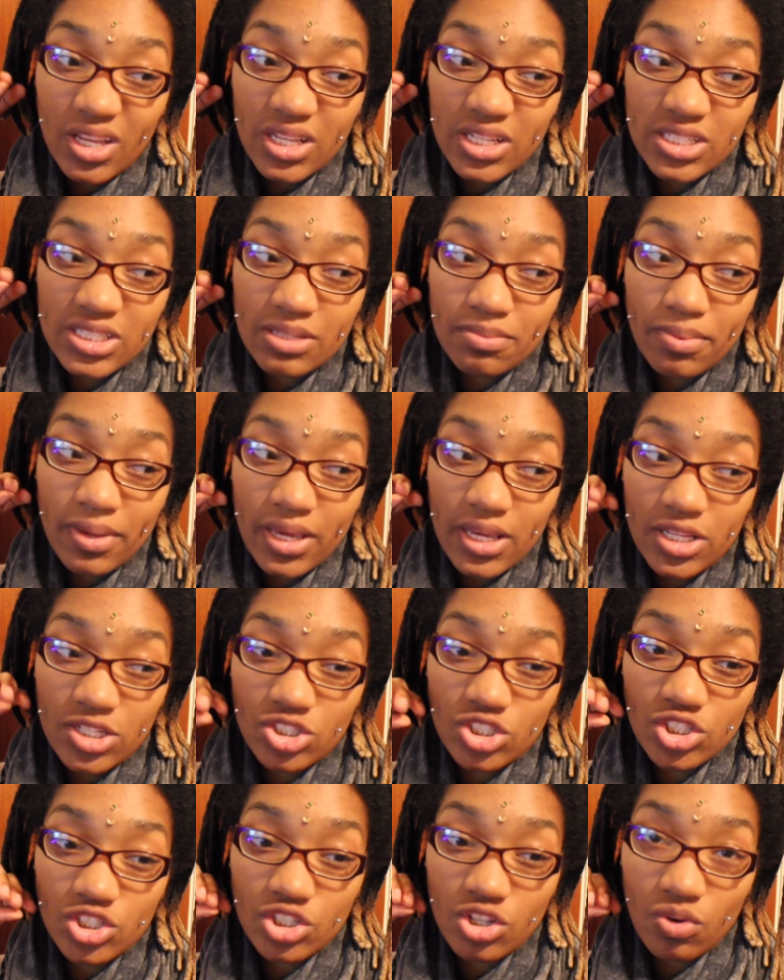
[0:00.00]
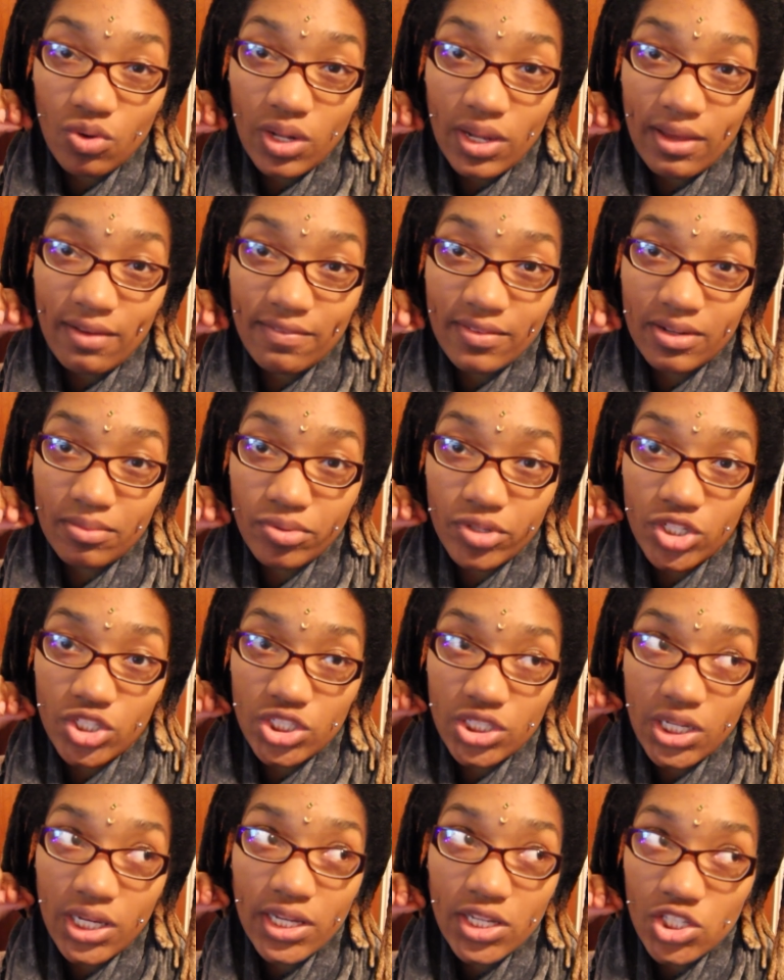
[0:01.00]
It's a page to show love and
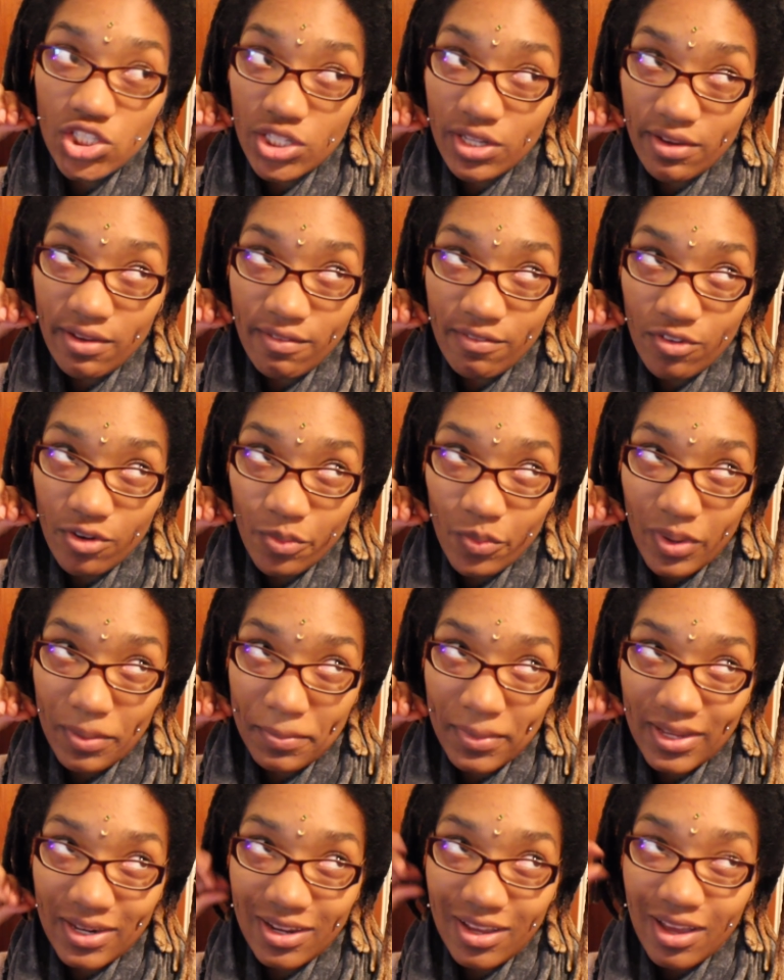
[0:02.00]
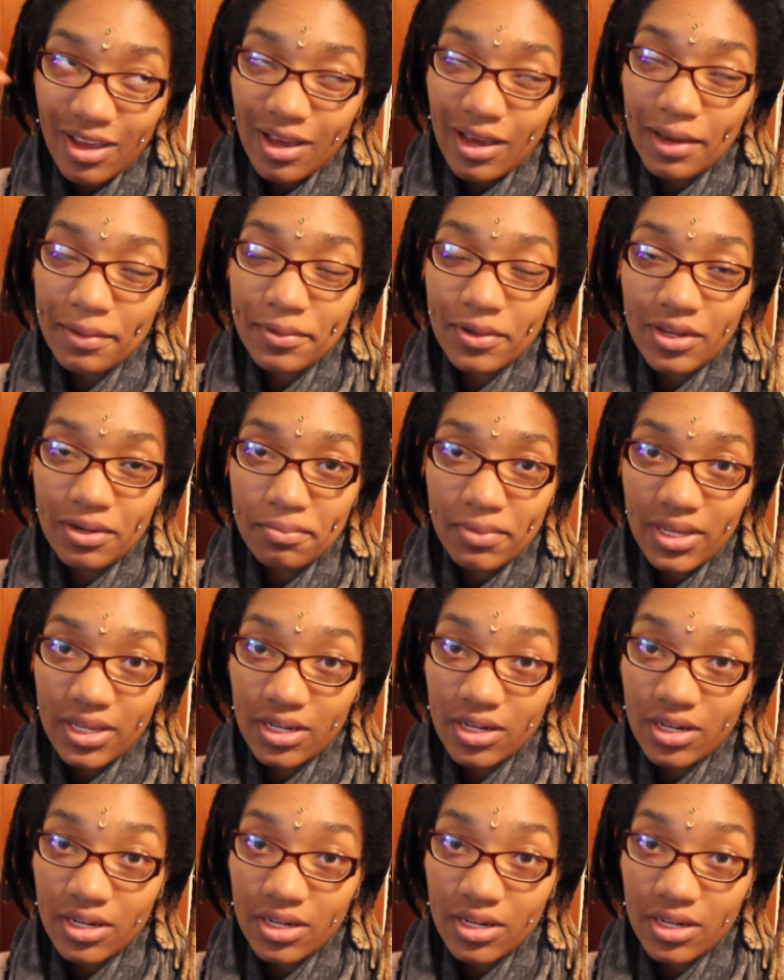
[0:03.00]
appreciation for women. I'm gonna make